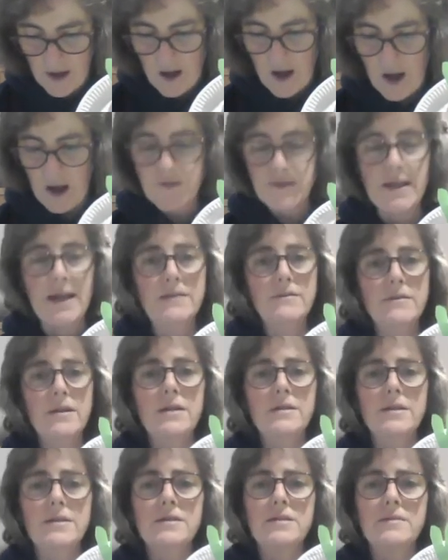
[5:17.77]
I've
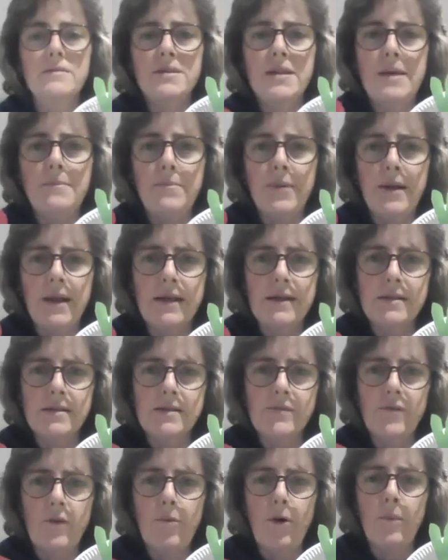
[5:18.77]
downloaded some
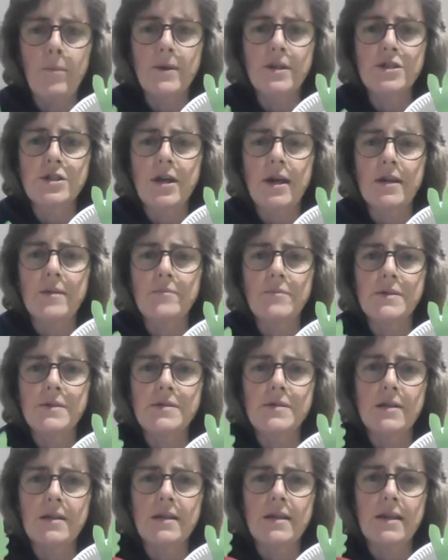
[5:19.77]
templates for poppy
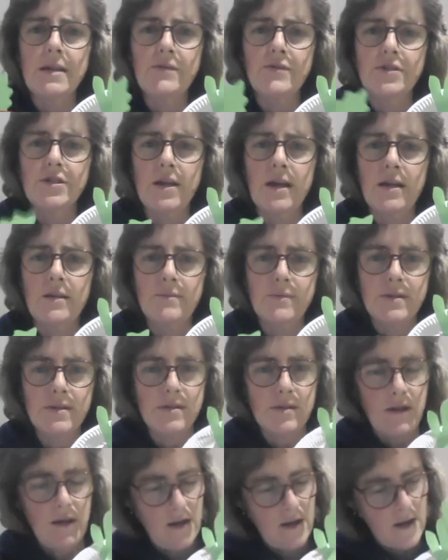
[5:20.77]
shapes and leaf shapes,